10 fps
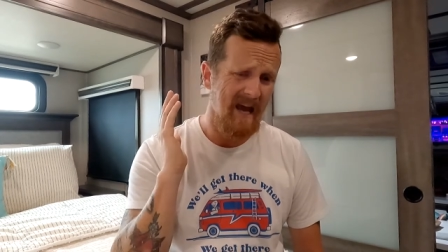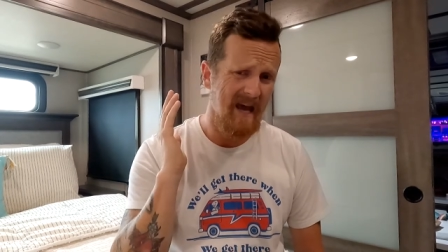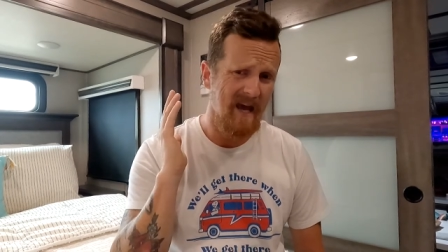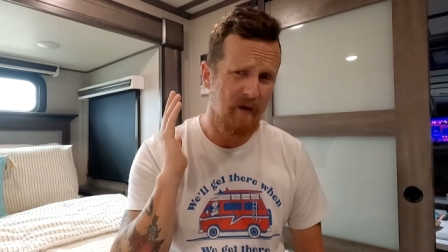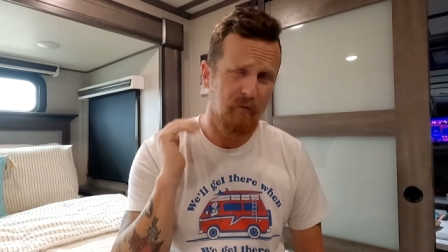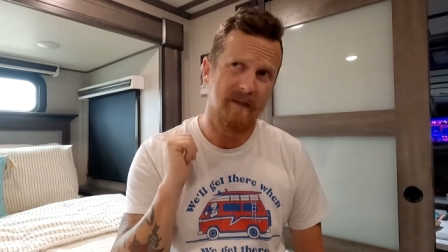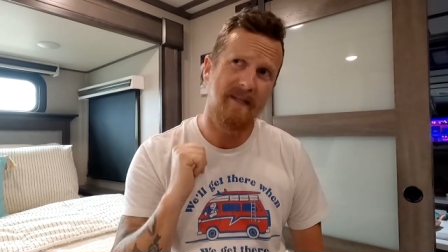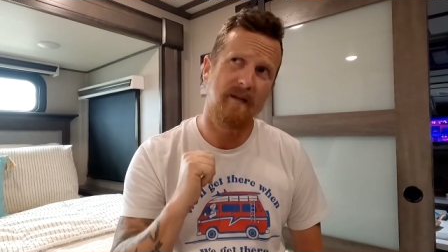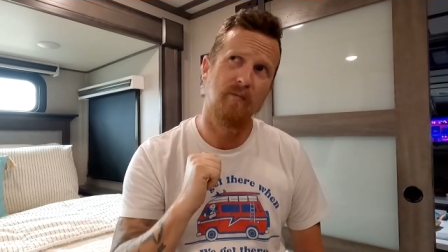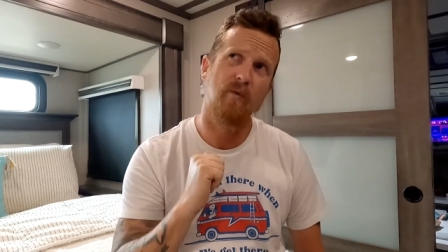and we
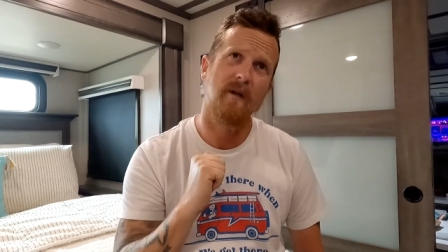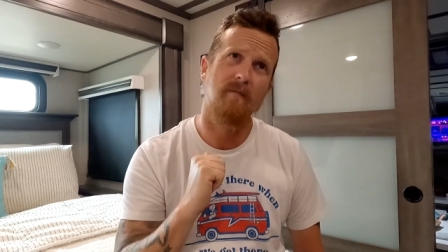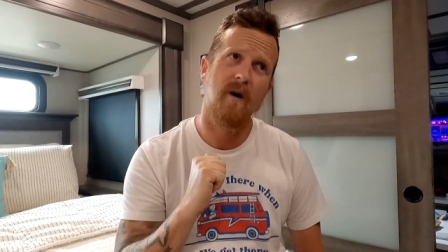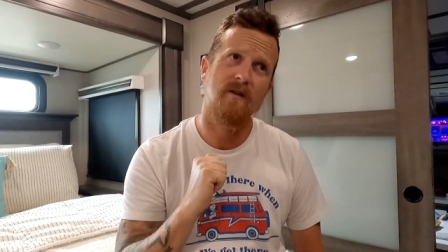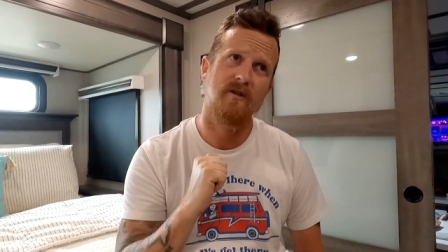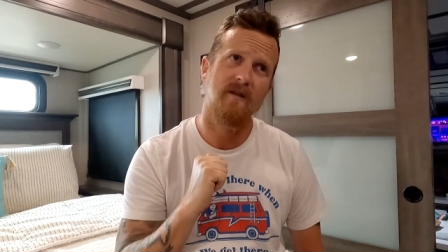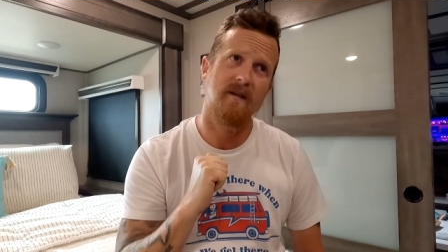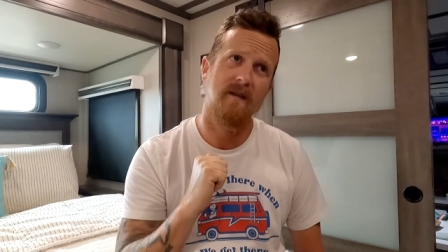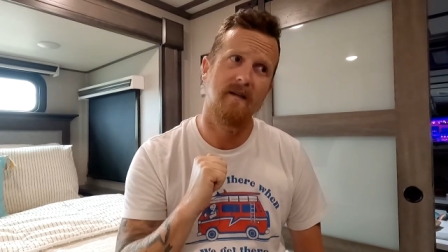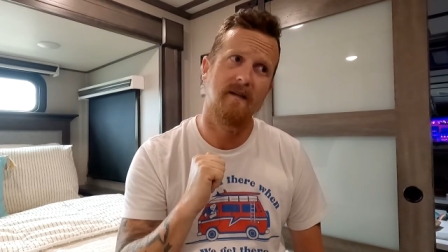did it pretty much
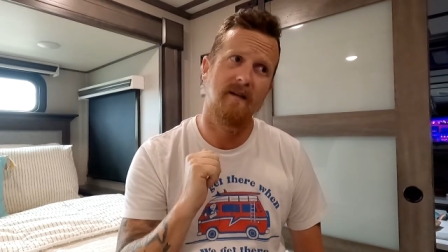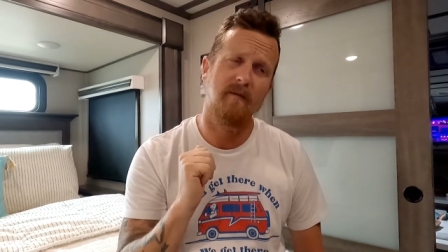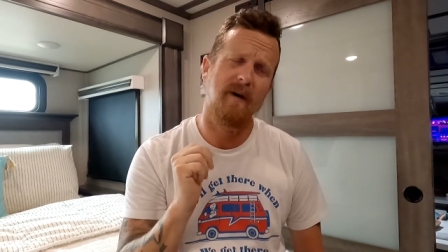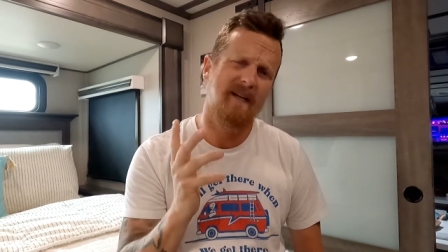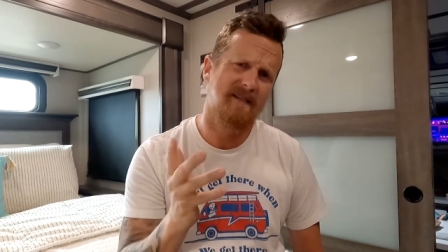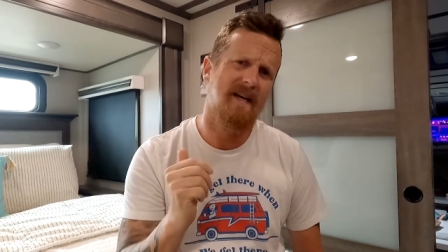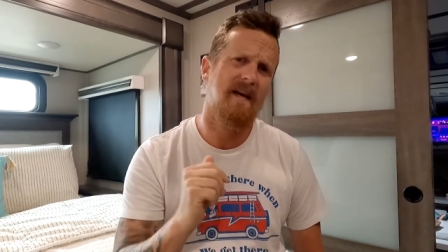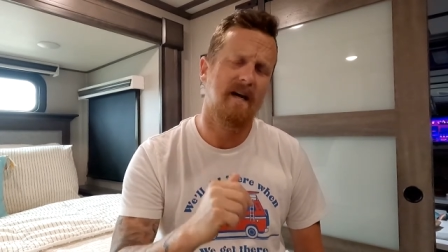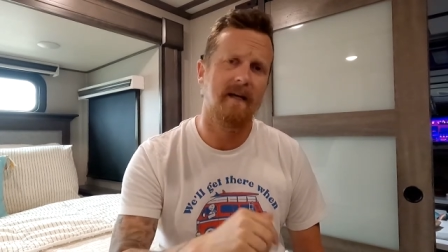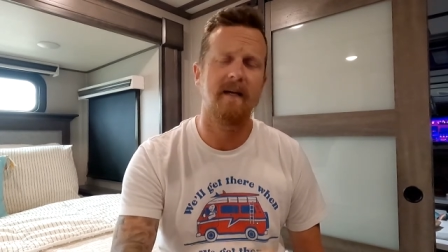in about a
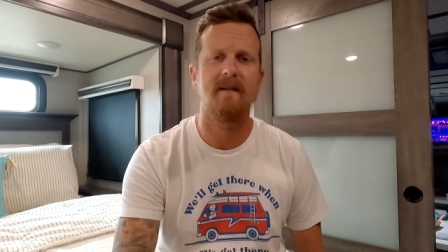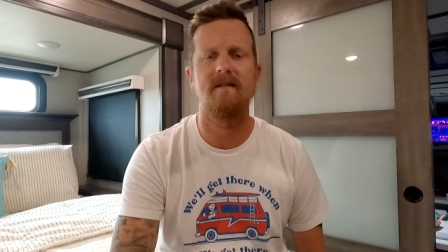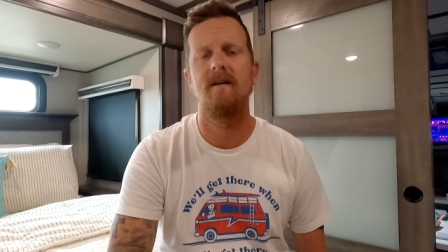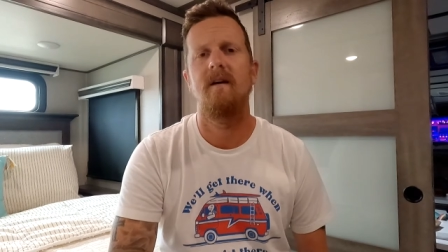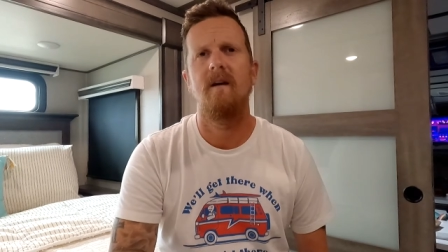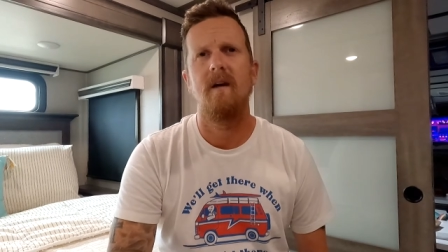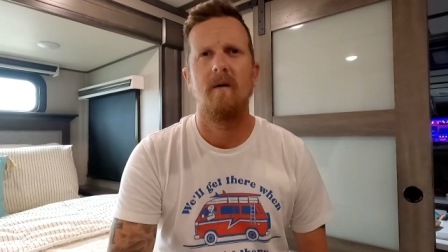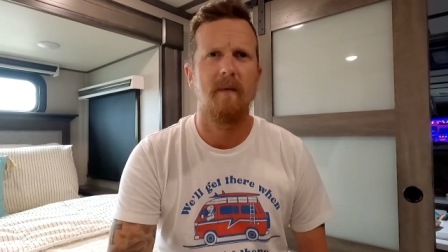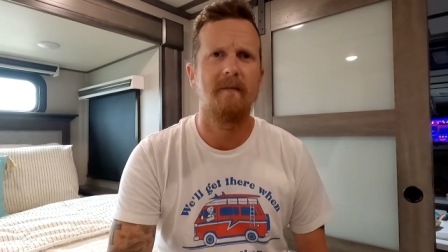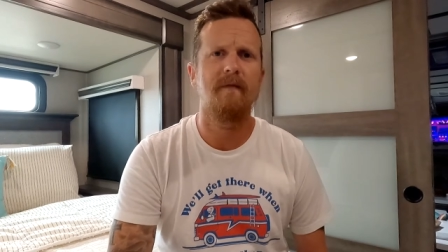day, I guess,
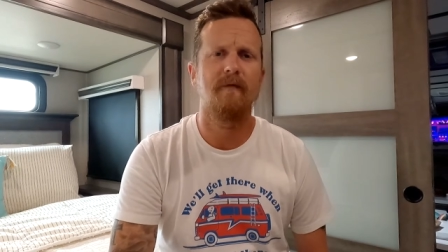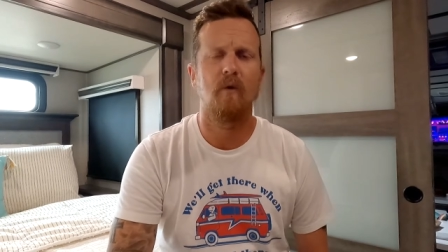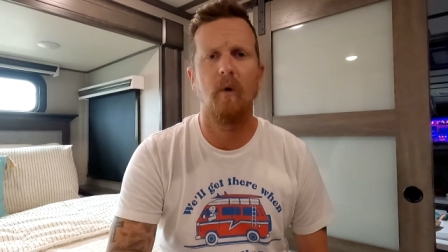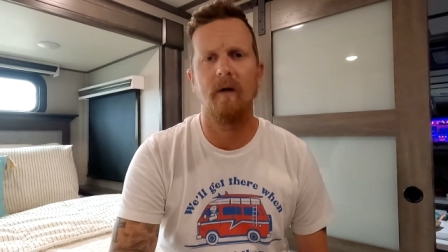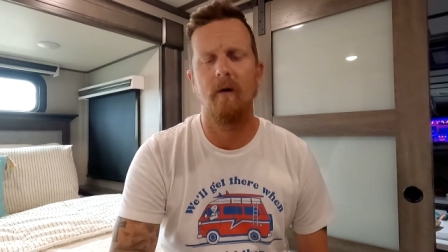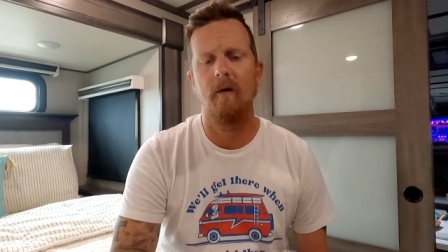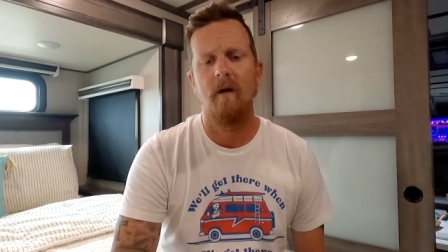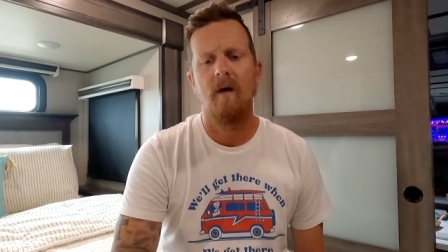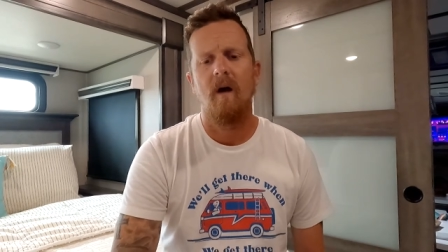maybe even quicker.